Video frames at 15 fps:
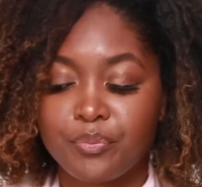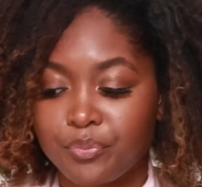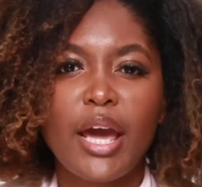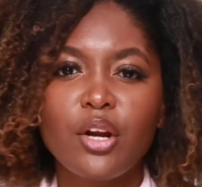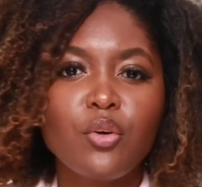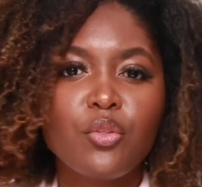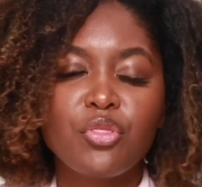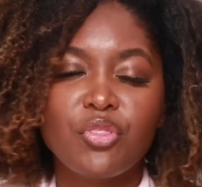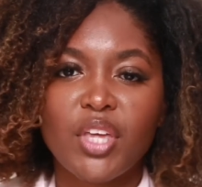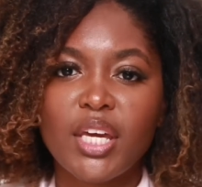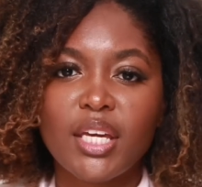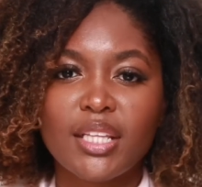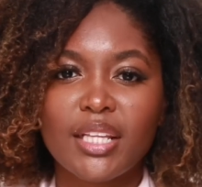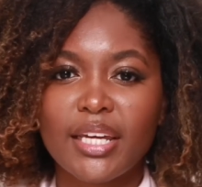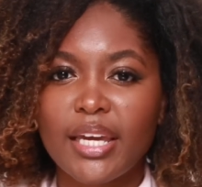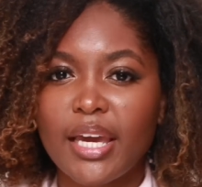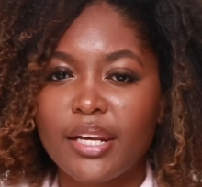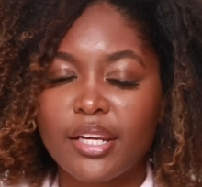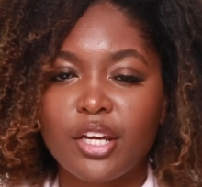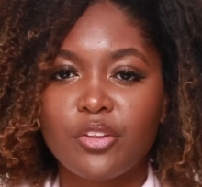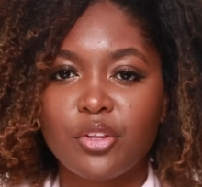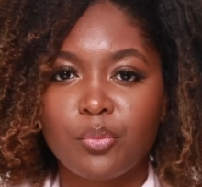I don't think like
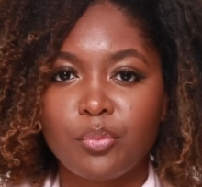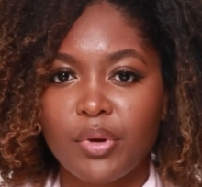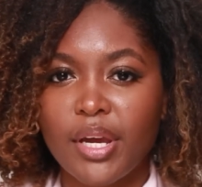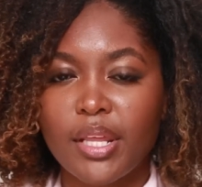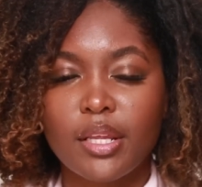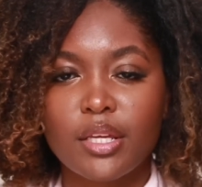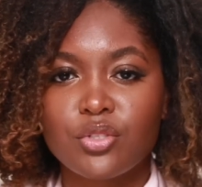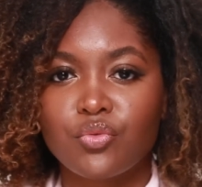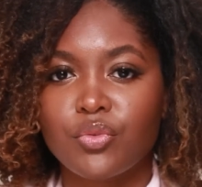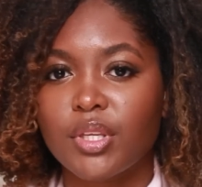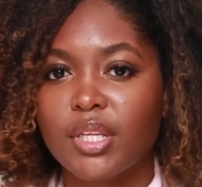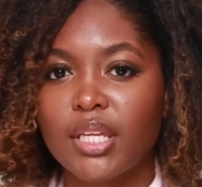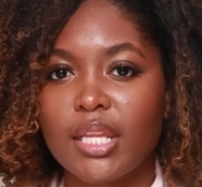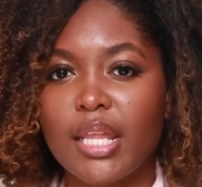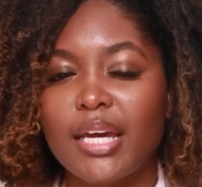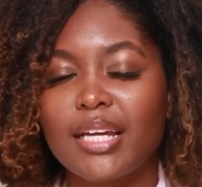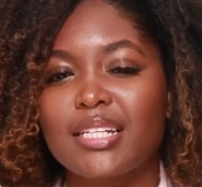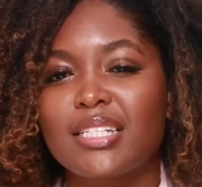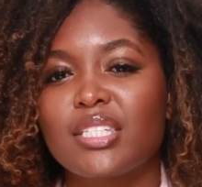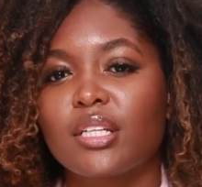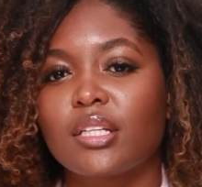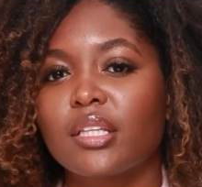any other brand has really
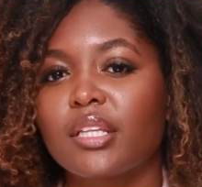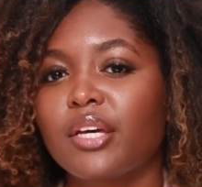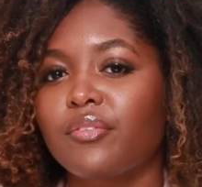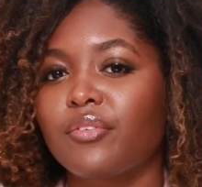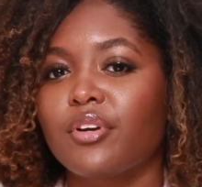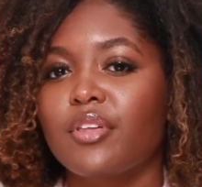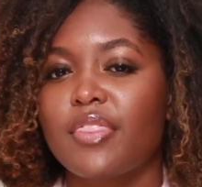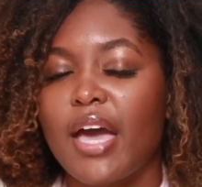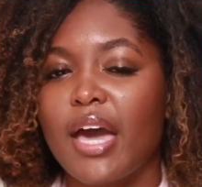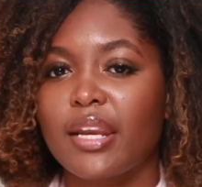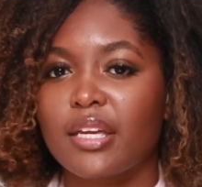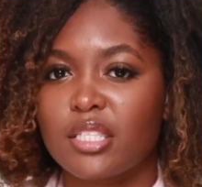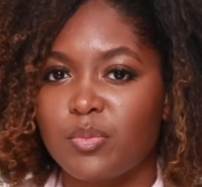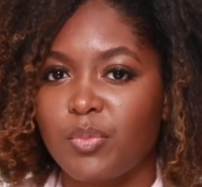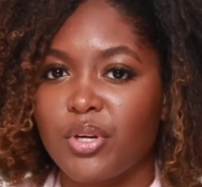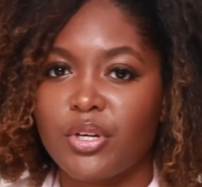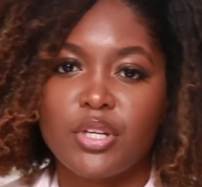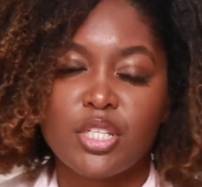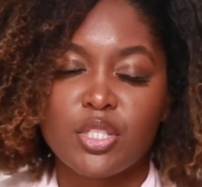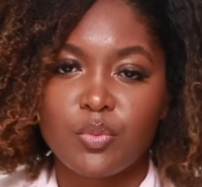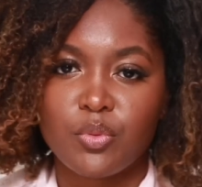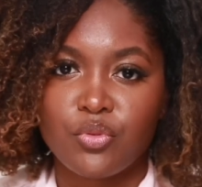like delivered that
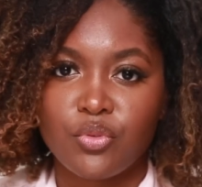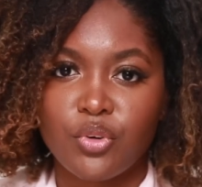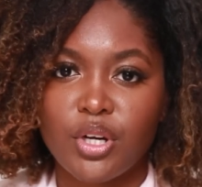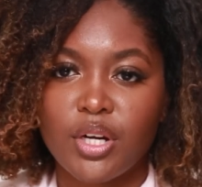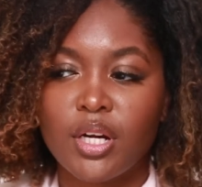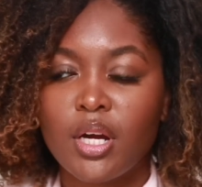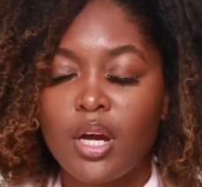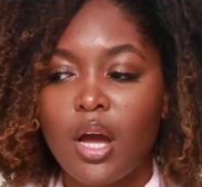experience before.